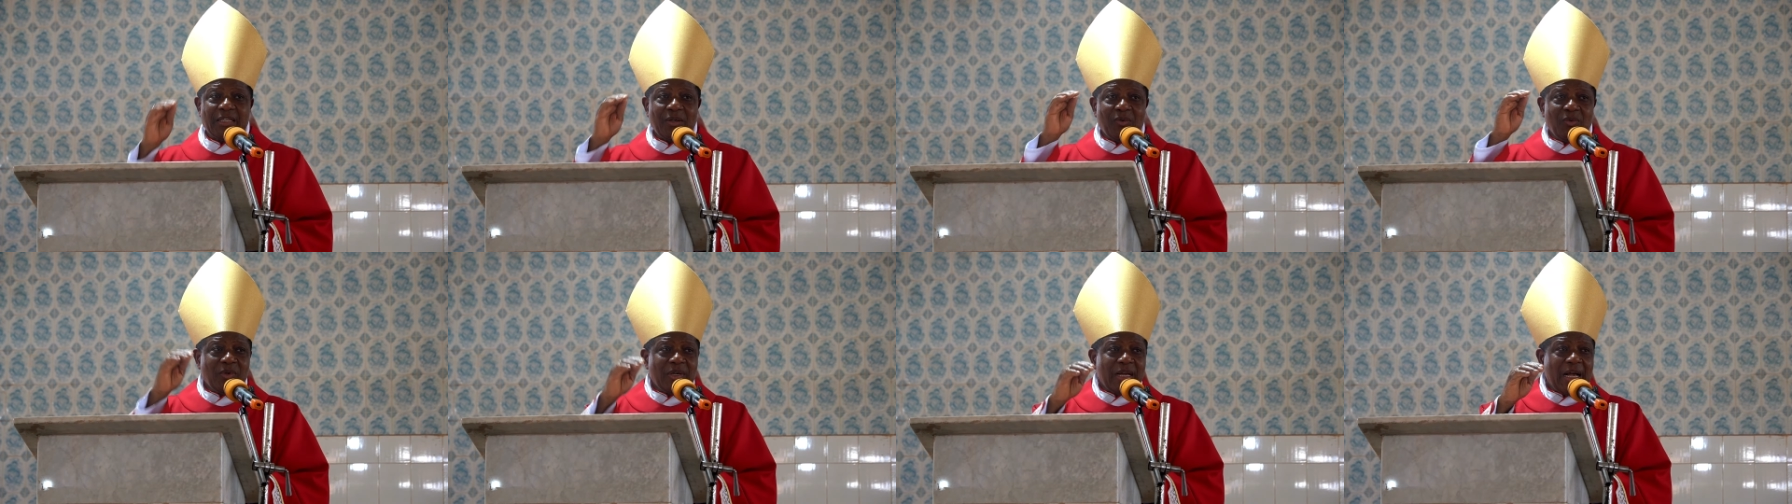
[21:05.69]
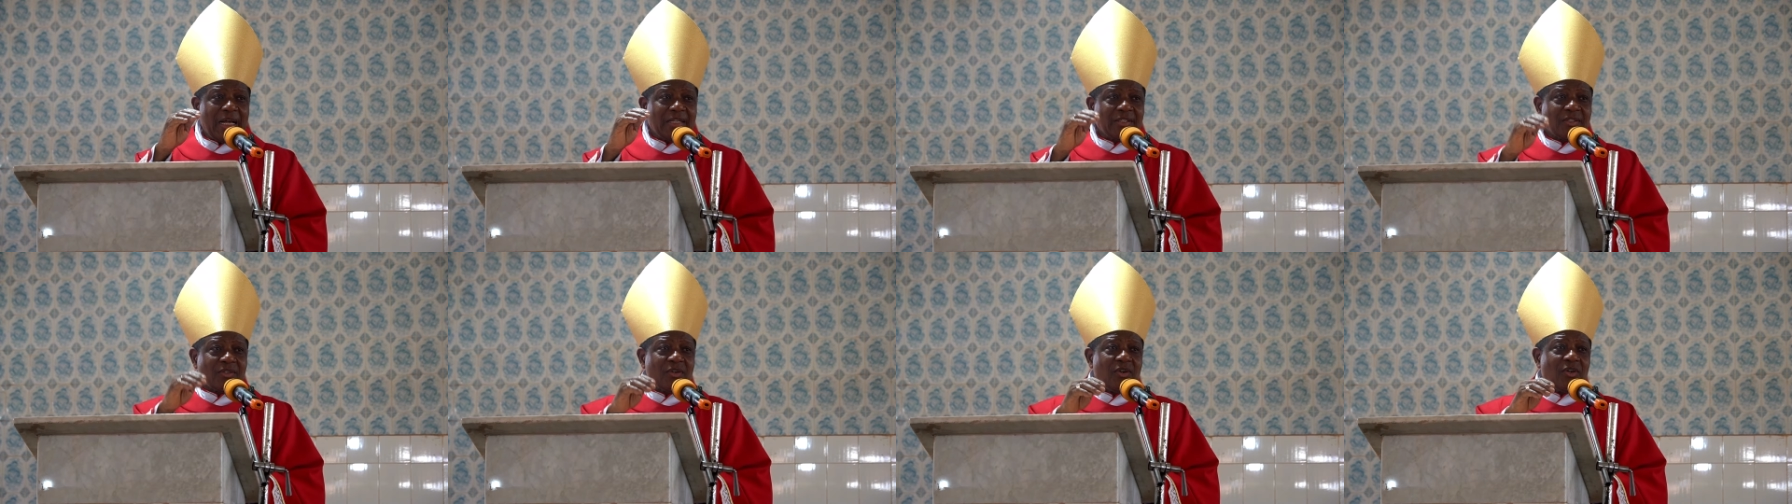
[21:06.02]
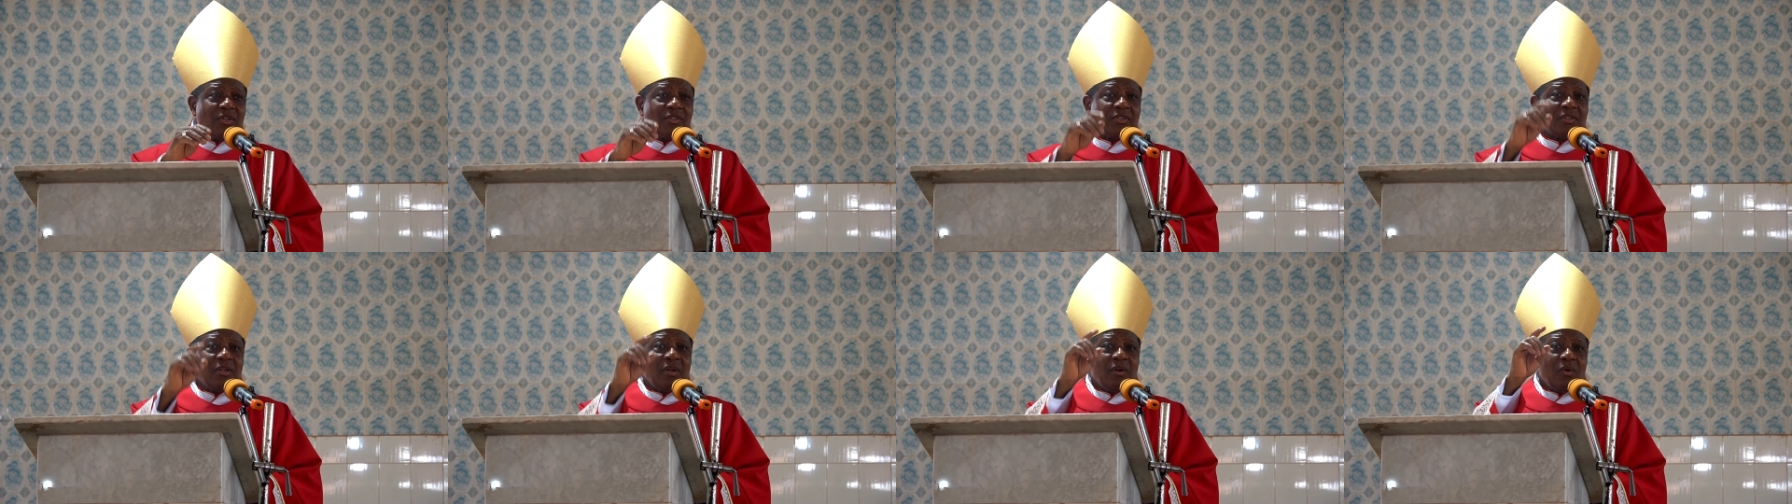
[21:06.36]
he would ask
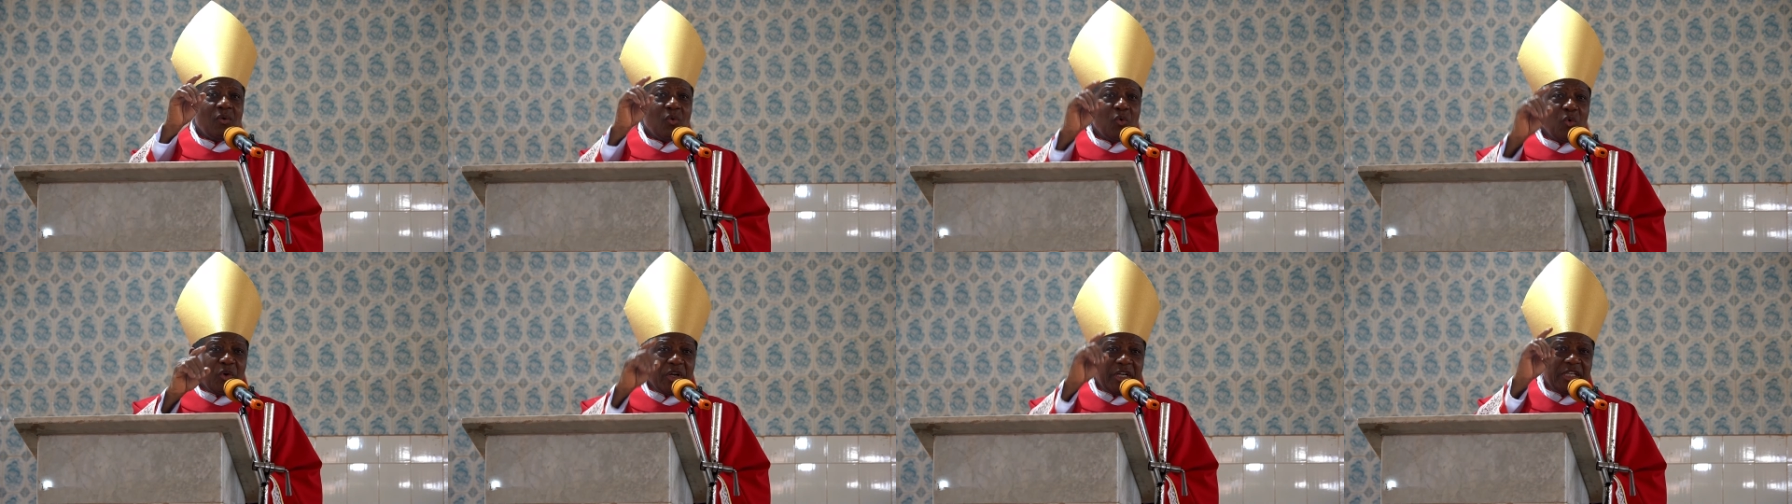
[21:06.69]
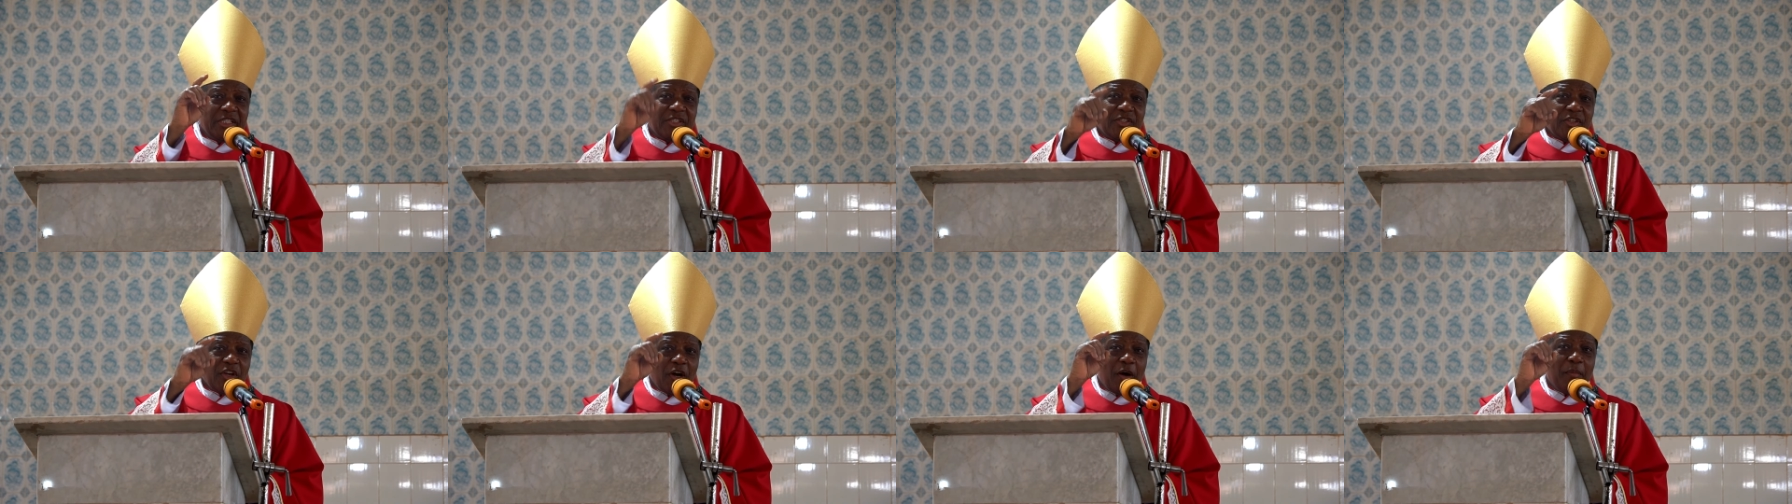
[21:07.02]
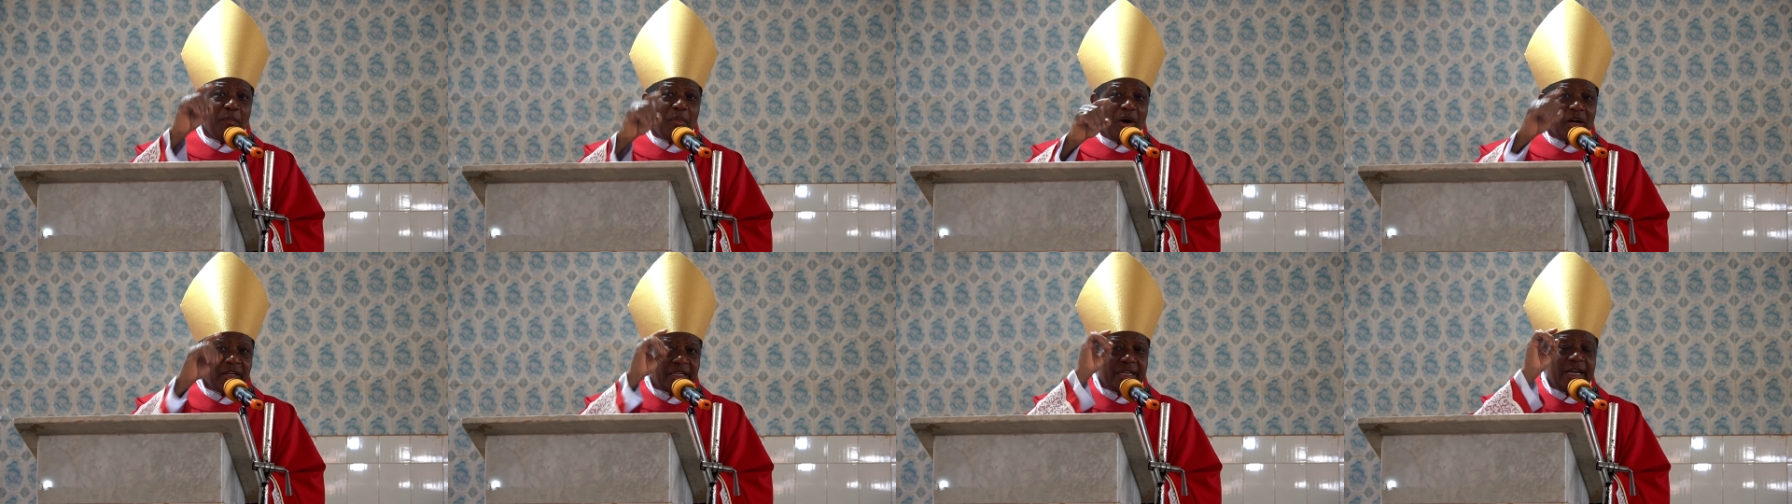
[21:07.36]
us, who is your
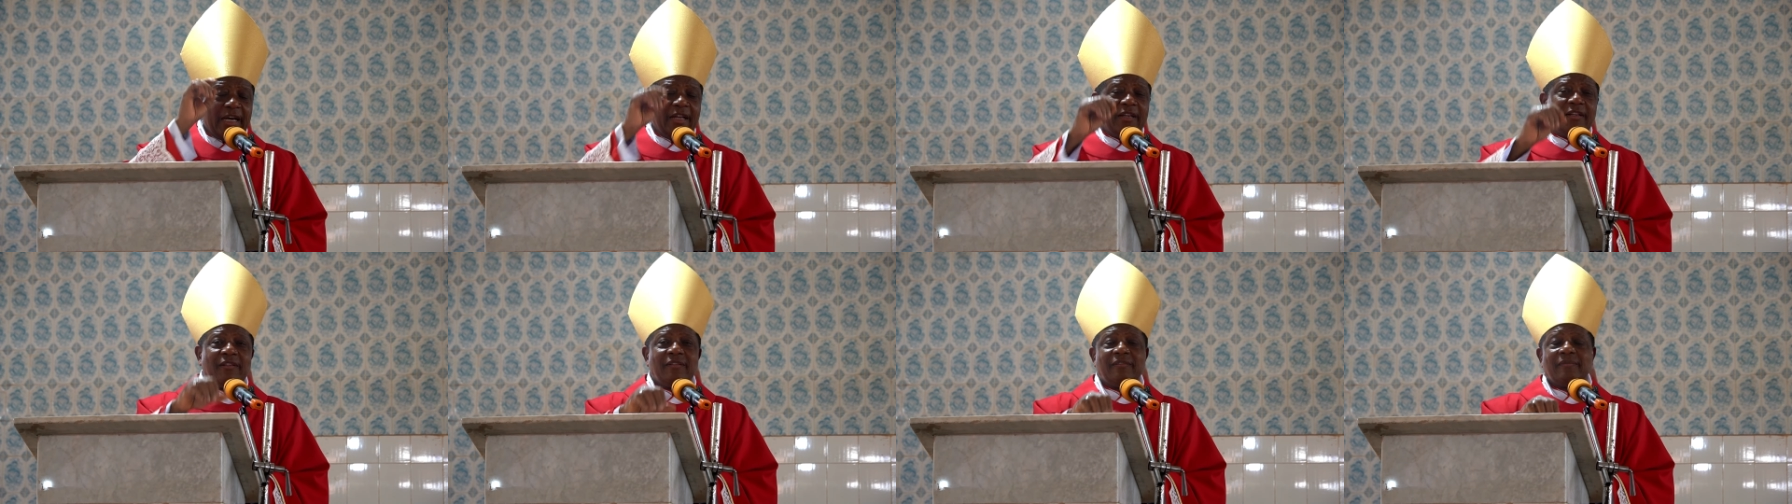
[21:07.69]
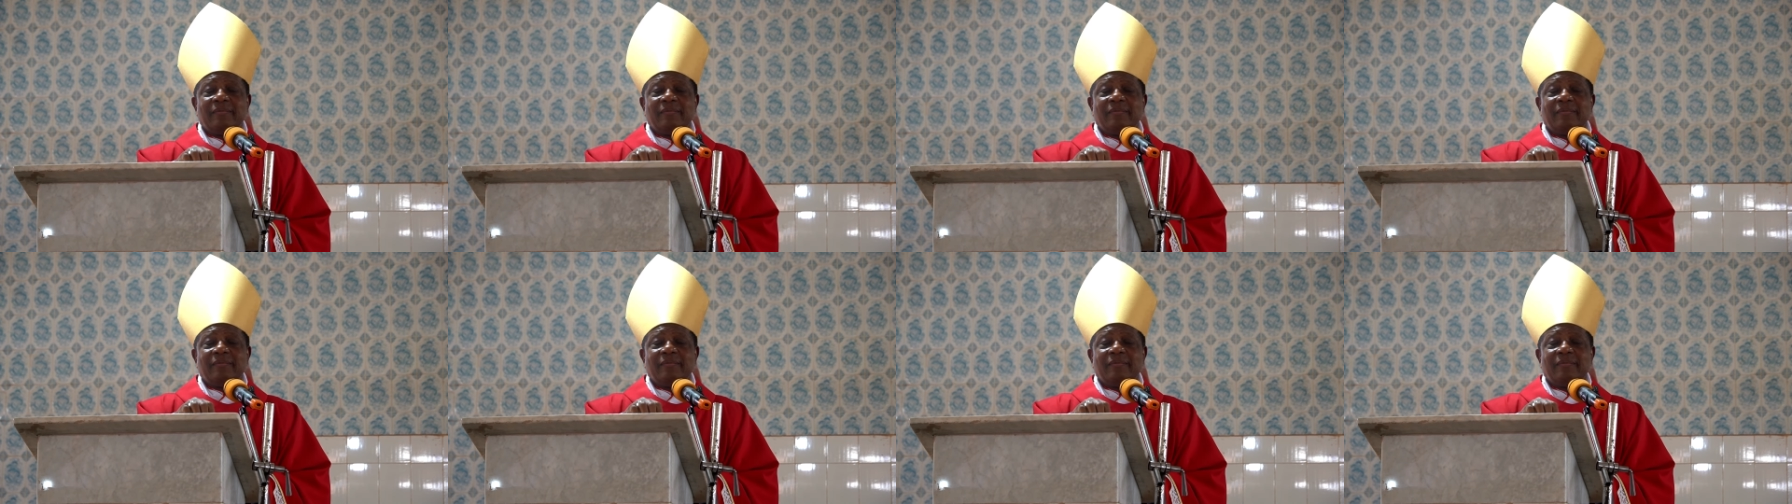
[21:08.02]
model?